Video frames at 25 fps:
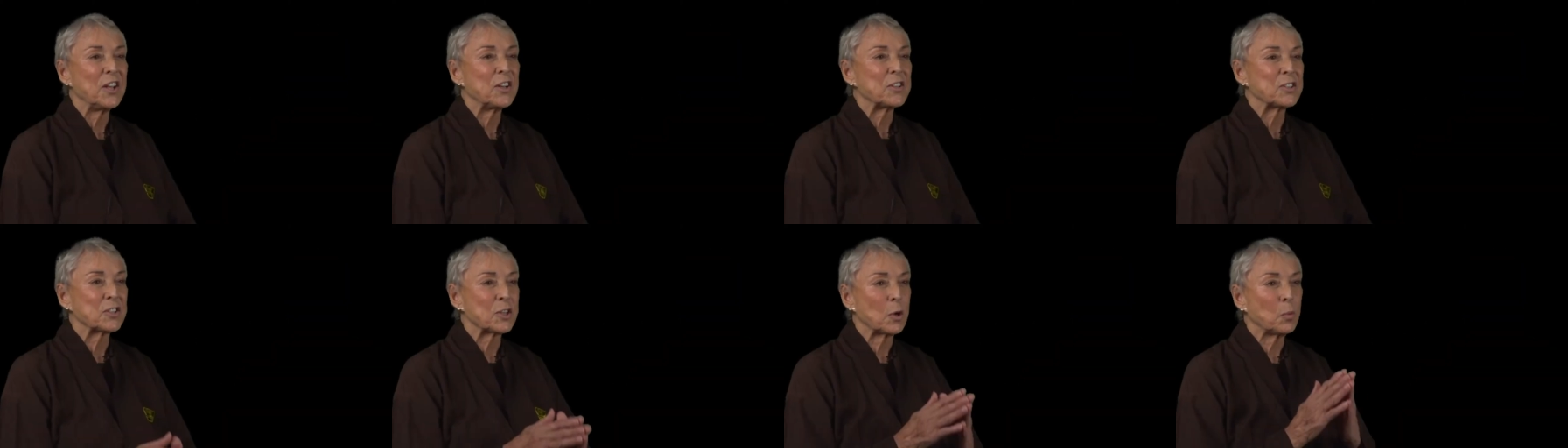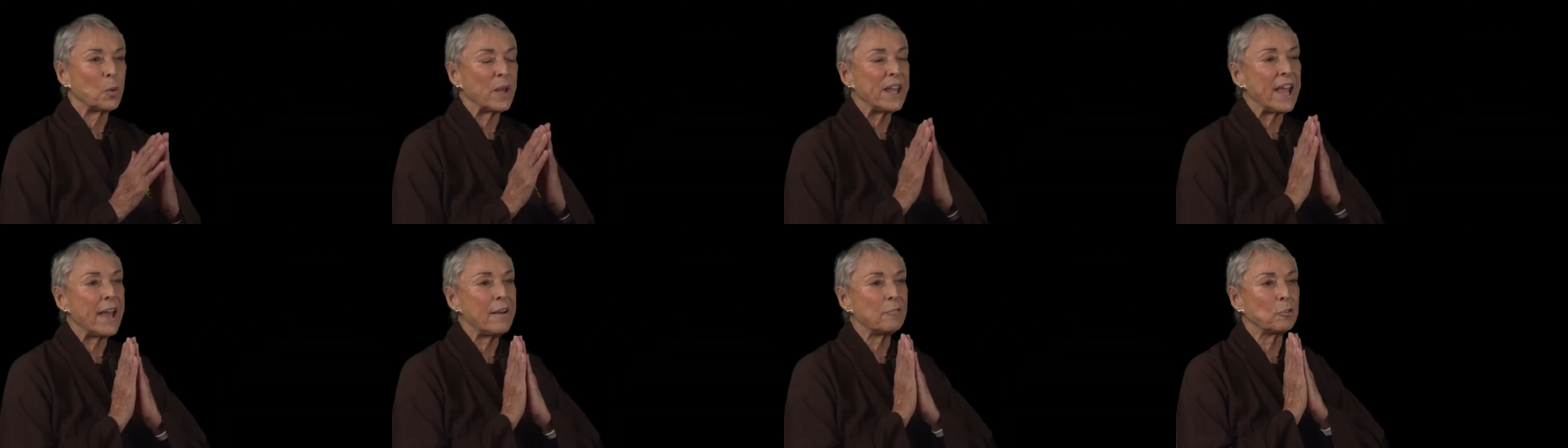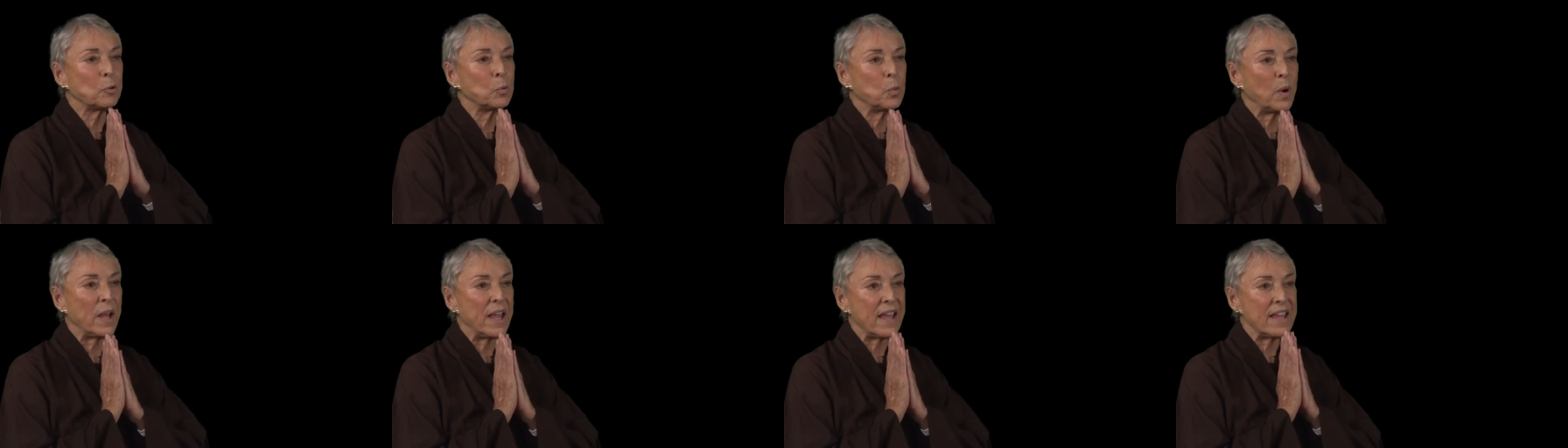So we have a
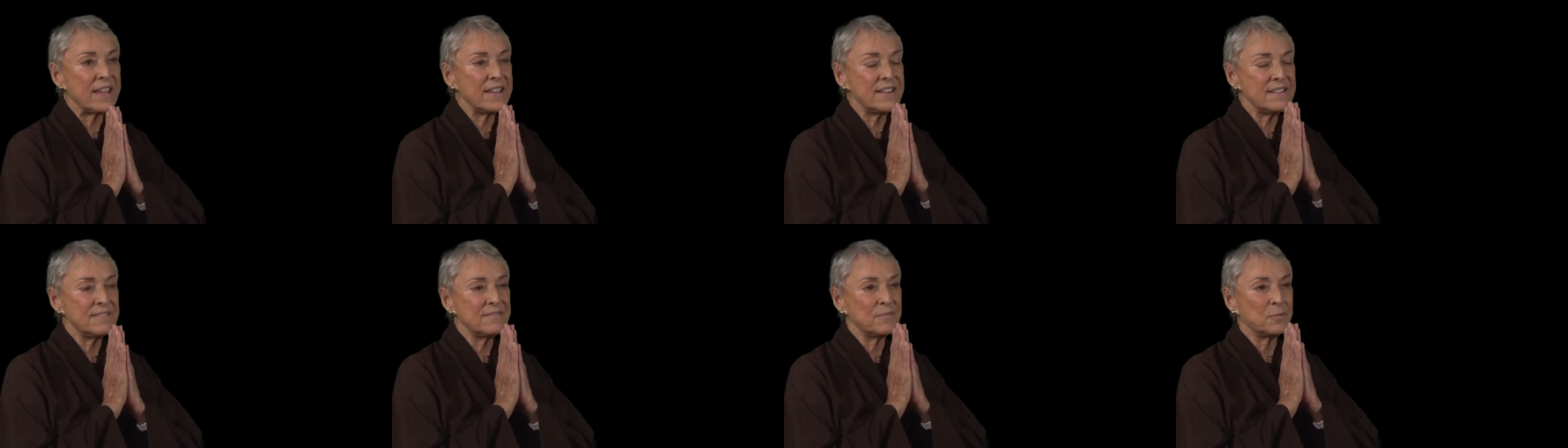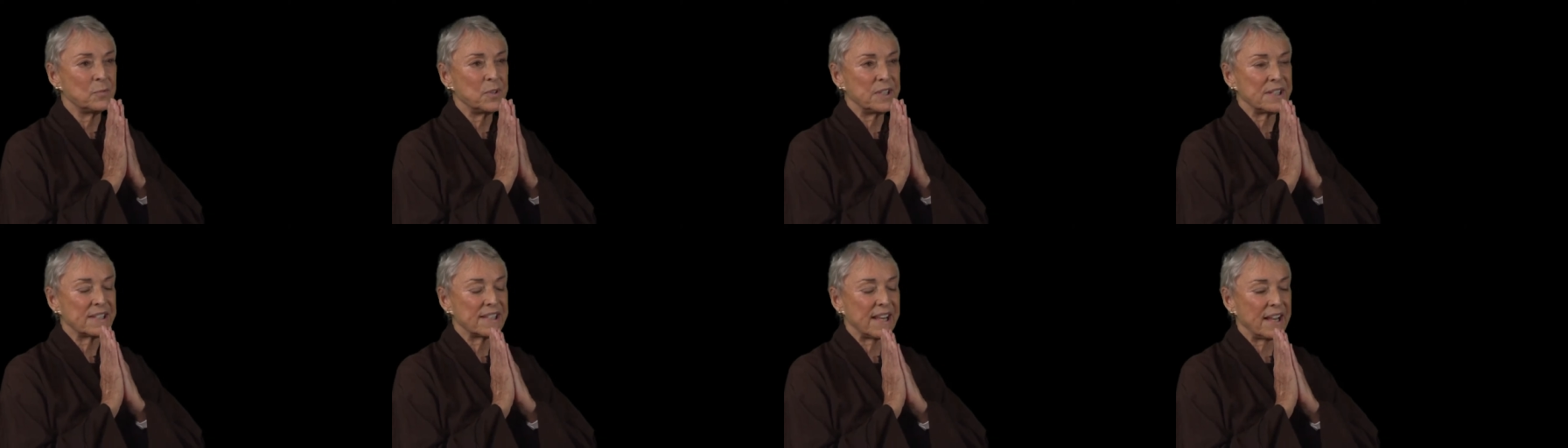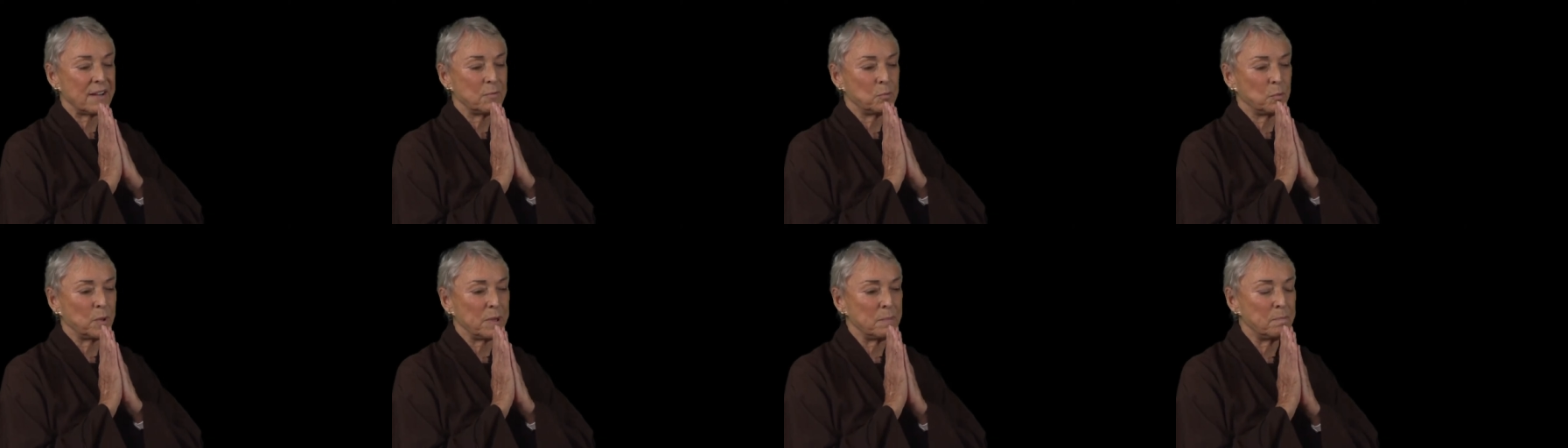way, we
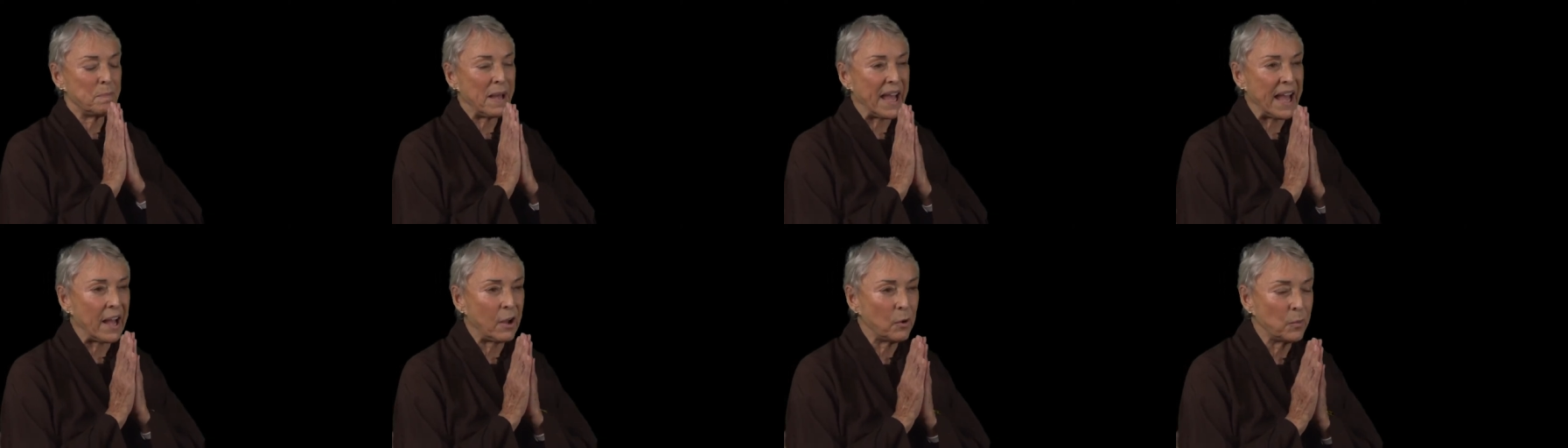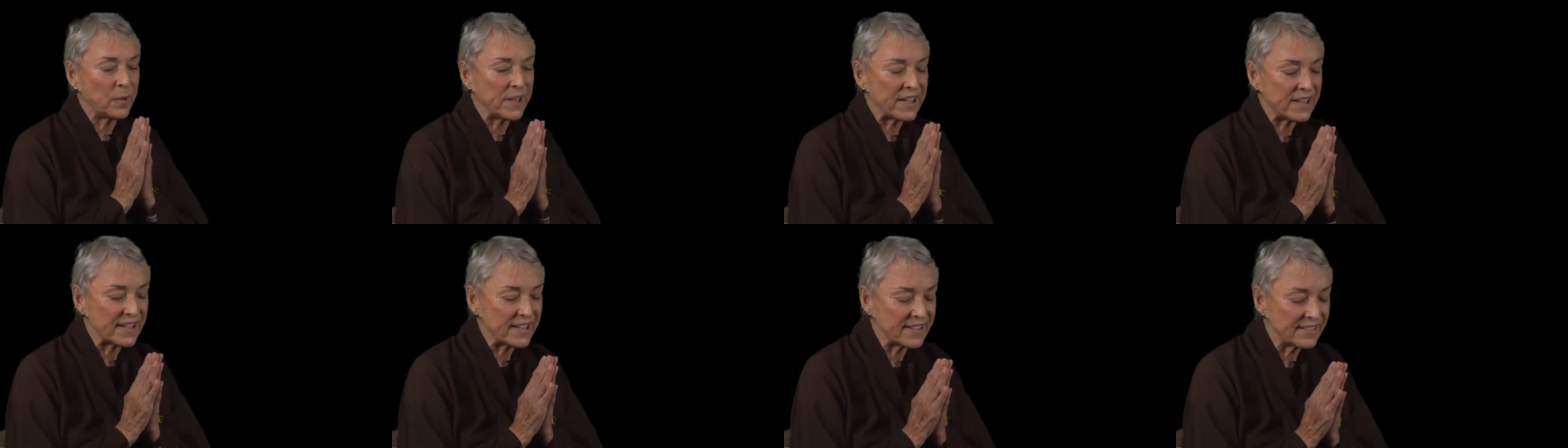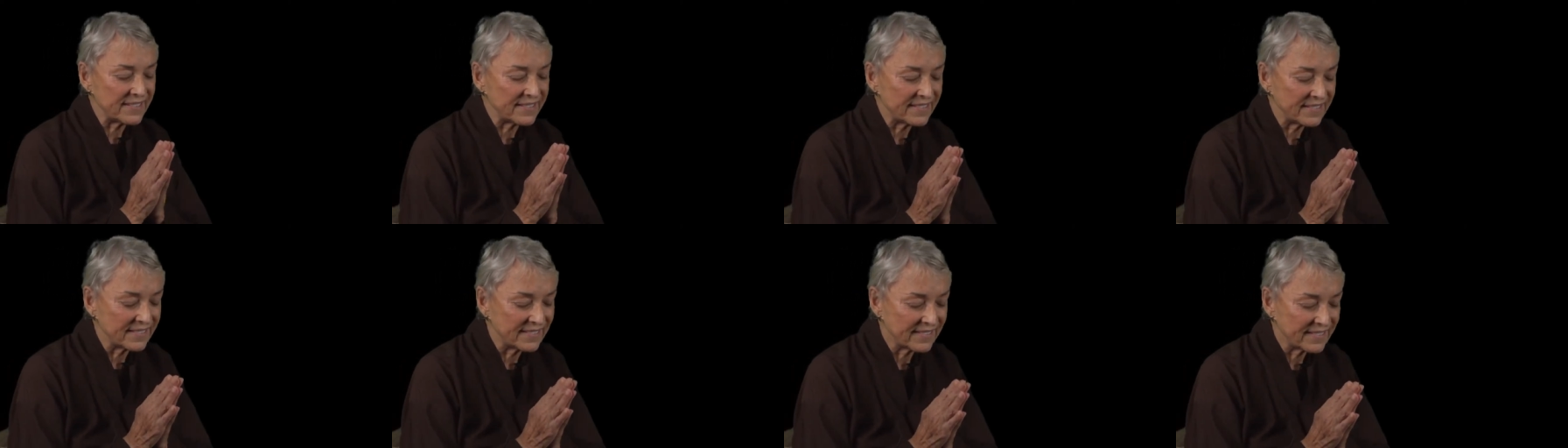say, we bow
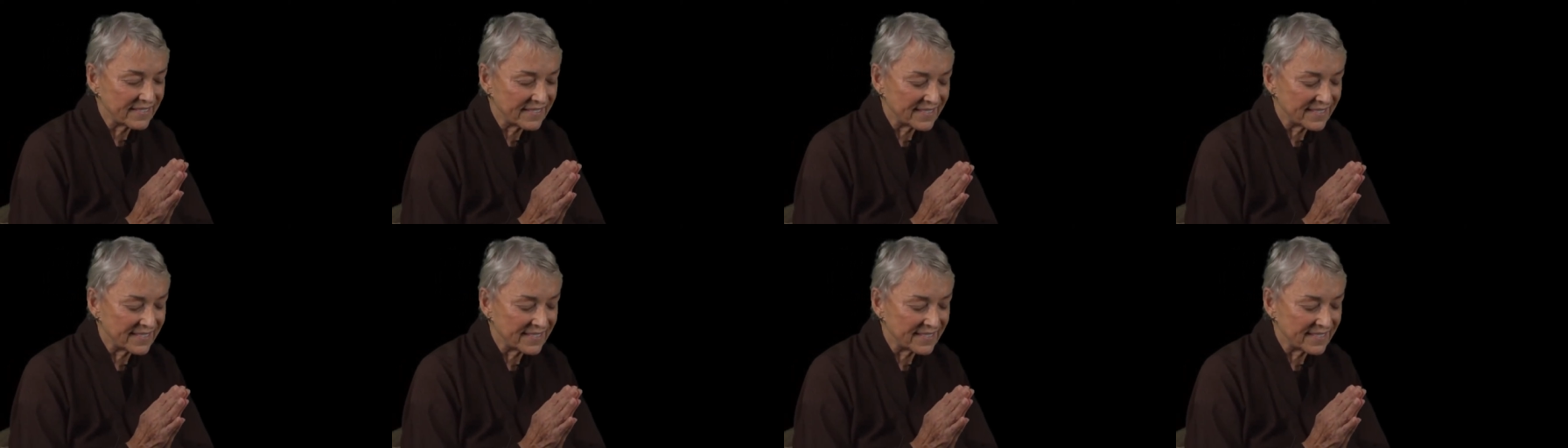in,